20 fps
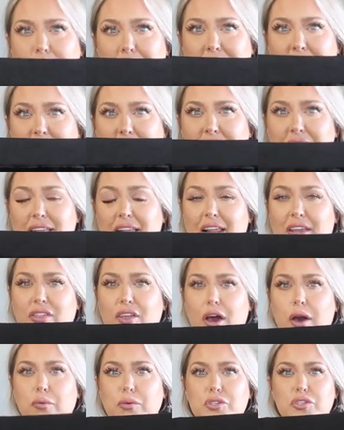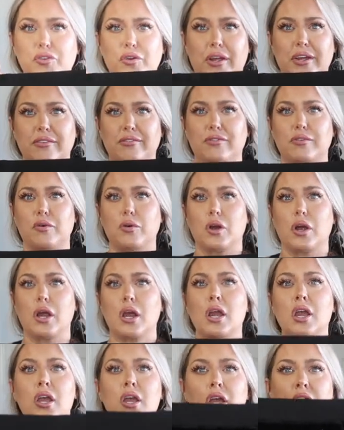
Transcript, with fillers: pieces that I thought was great for